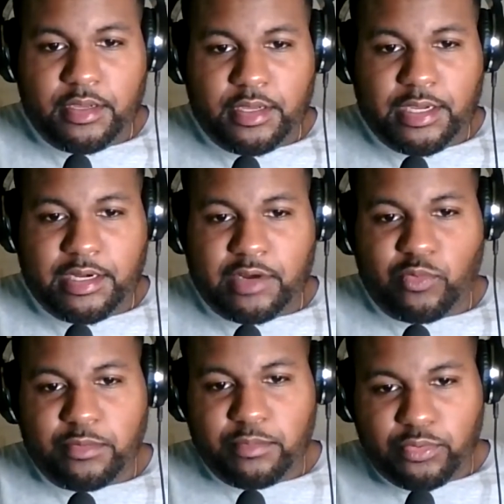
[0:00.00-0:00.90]
And at
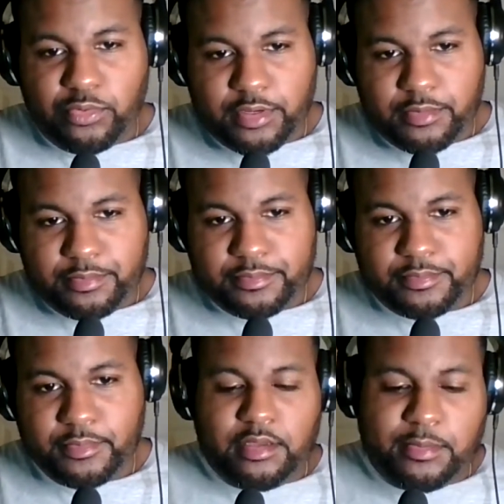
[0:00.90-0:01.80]
one point,
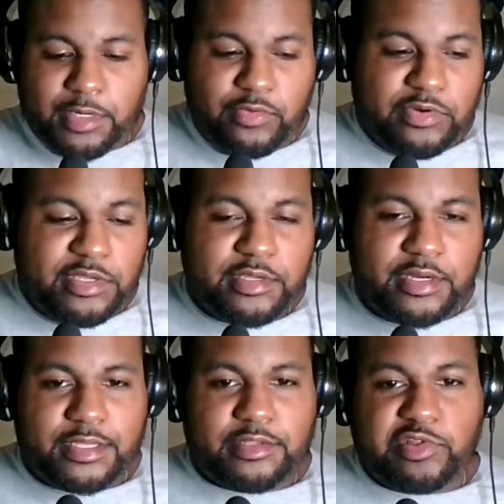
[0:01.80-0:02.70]
I'm not really gonna
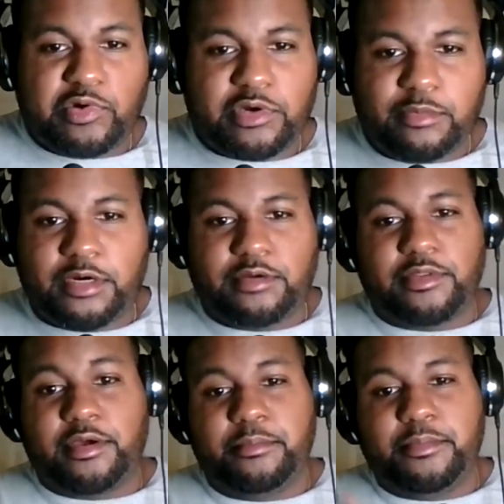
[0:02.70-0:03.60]
get to talk about
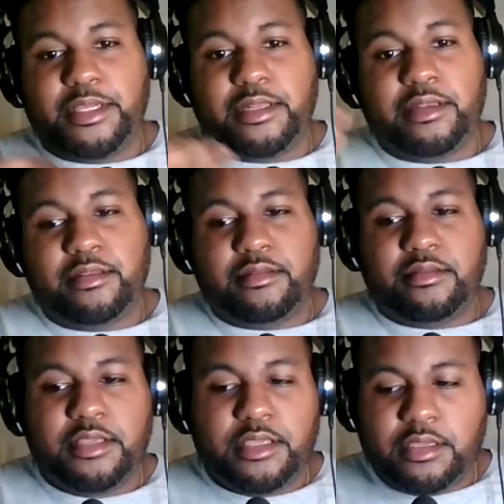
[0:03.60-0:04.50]
them in
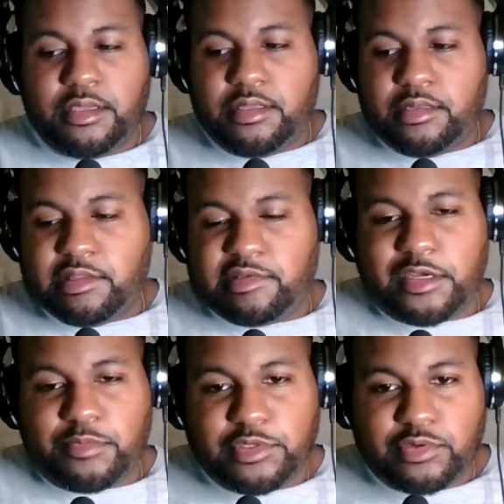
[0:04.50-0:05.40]
this
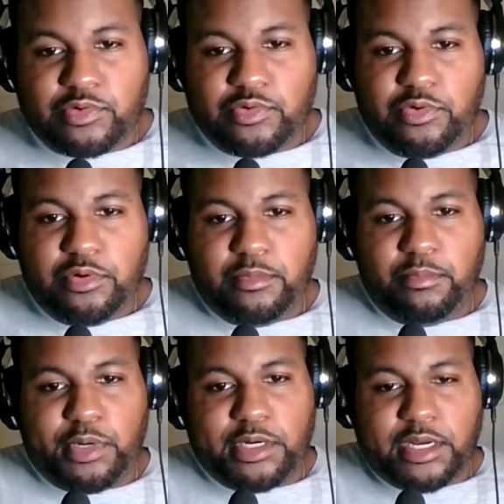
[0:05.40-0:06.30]
episode,
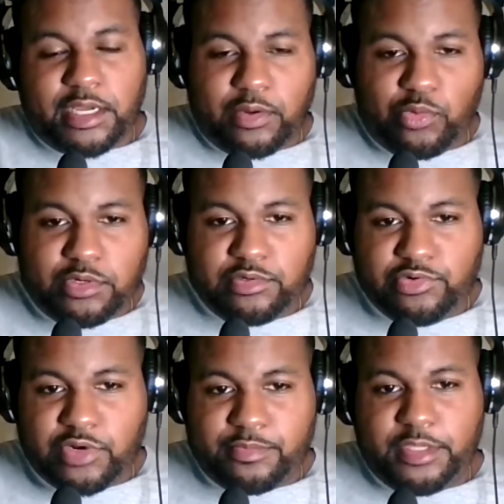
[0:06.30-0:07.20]
but I will
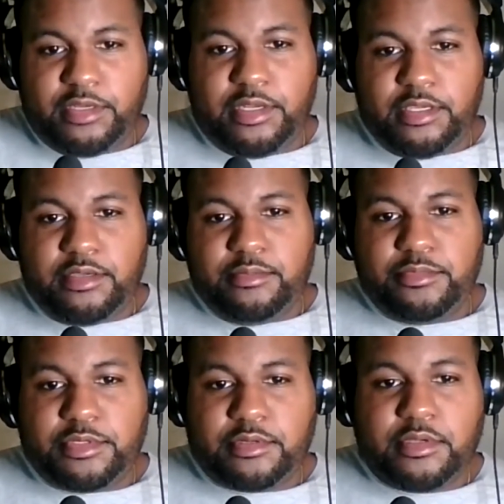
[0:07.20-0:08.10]
drop their
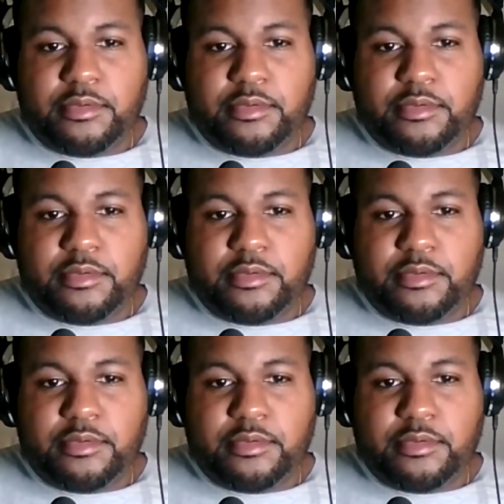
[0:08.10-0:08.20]
names